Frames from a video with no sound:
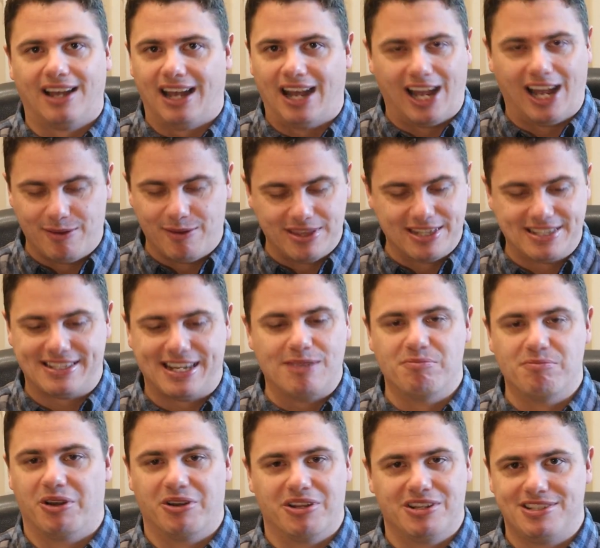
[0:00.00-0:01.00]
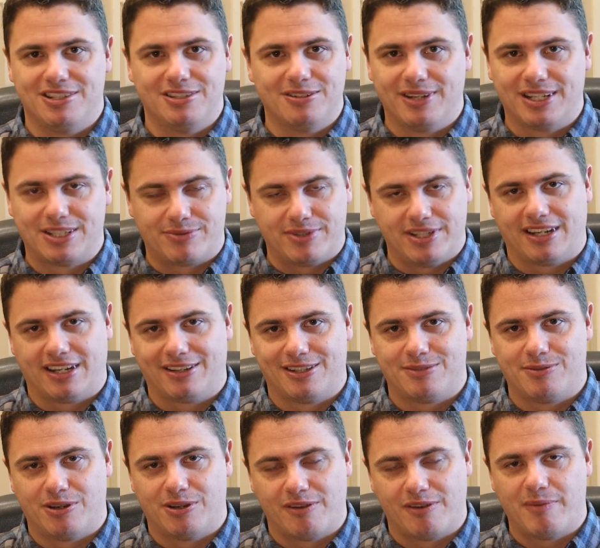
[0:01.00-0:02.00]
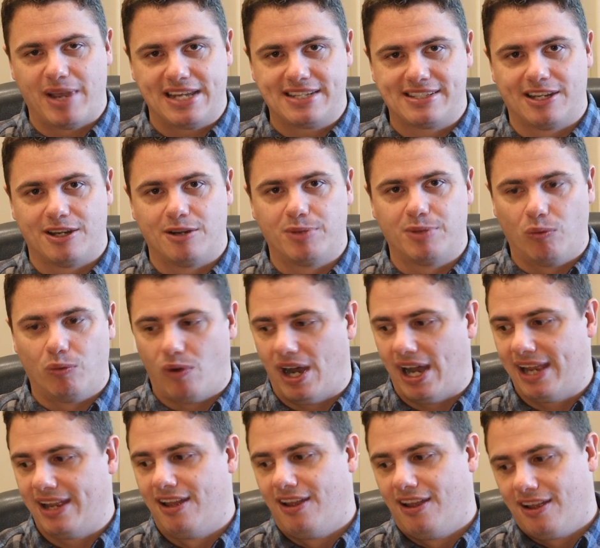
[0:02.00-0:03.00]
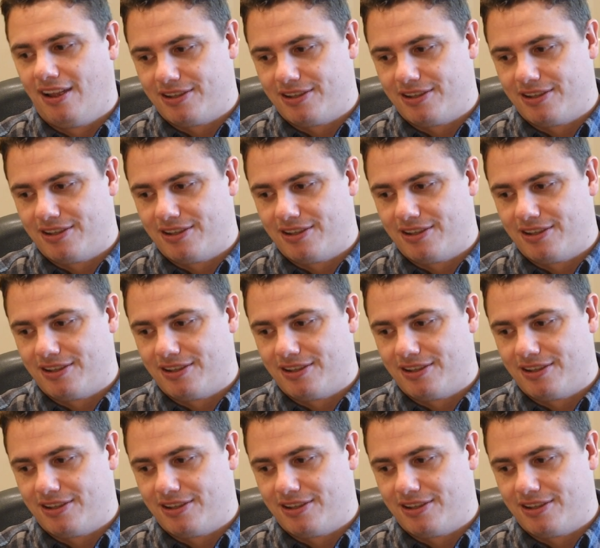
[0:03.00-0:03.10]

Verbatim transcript: I'm in the same boat as you. It's ridiculous we don't have a mask standard, but why?